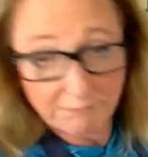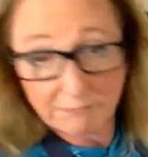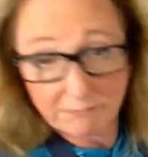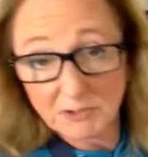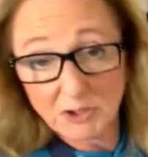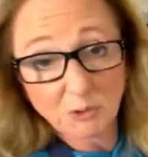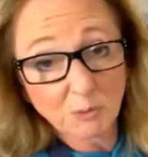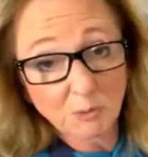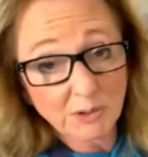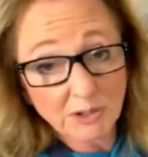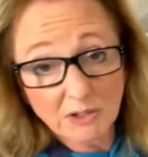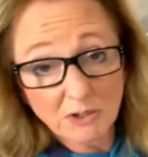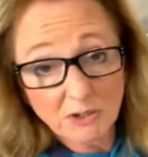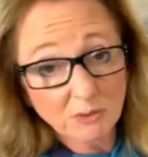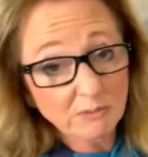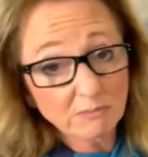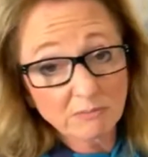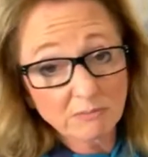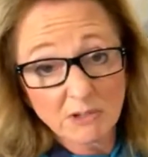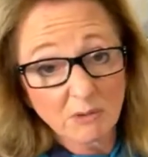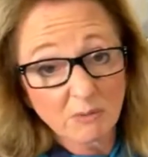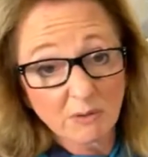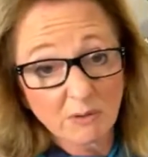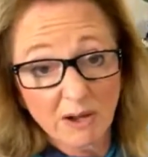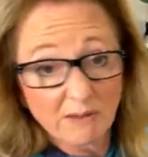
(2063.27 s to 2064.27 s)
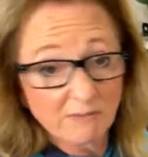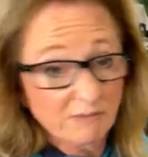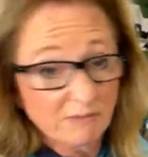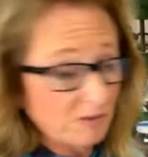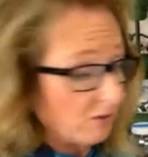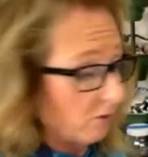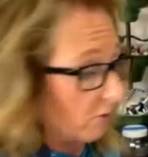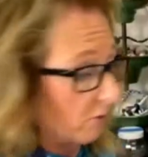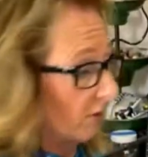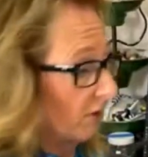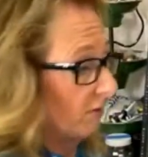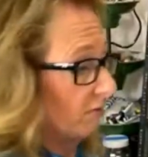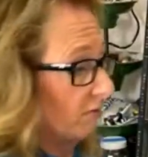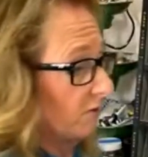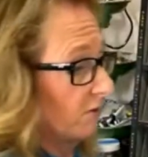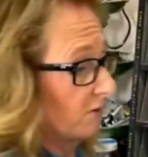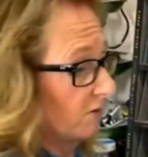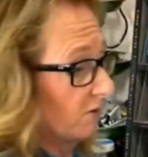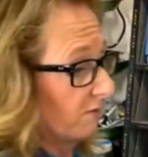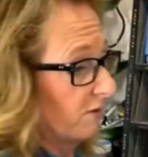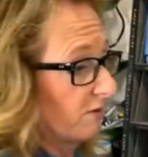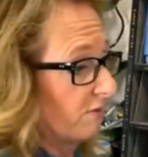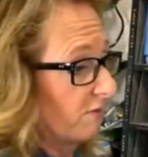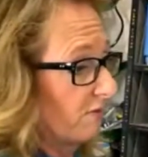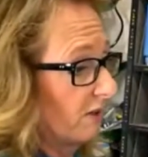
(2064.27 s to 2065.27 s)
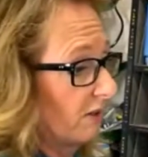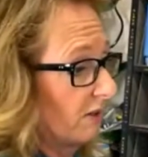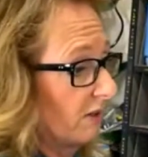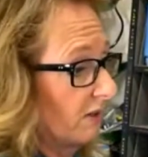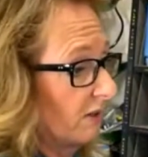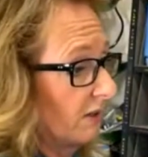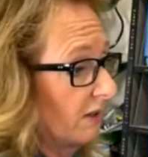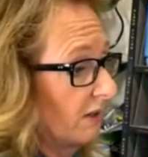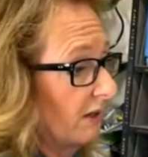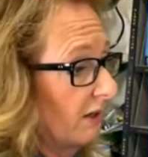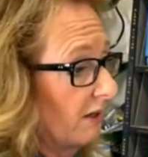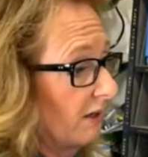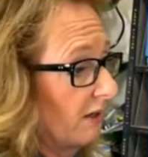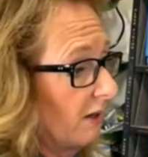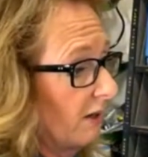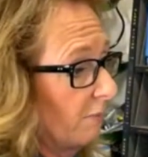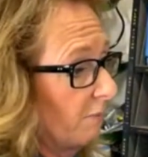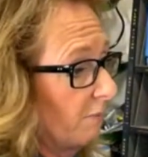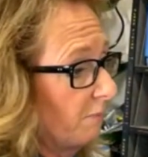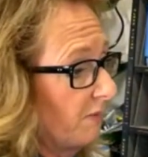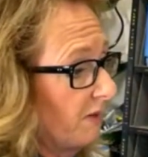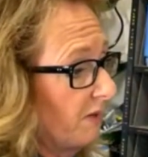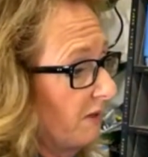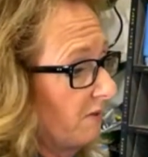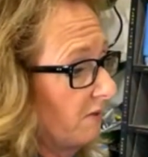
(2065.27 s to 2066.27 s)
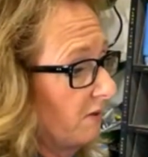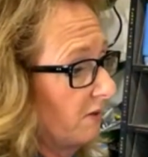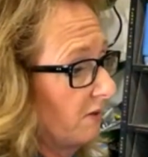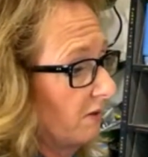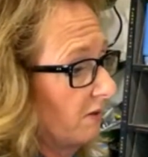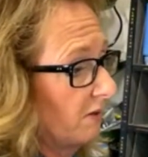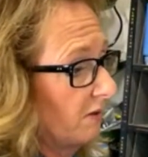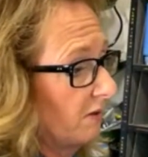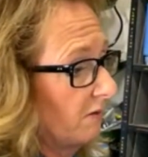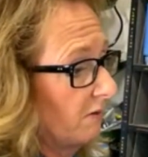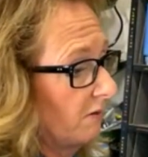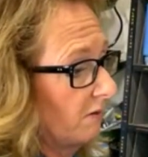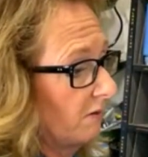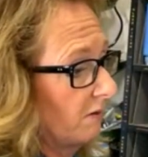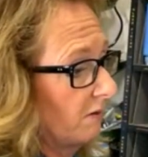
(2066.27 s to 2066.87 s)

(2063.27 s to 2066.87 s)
You want to do it, you don't have to do it. So if you're feeling like, yep, he's good.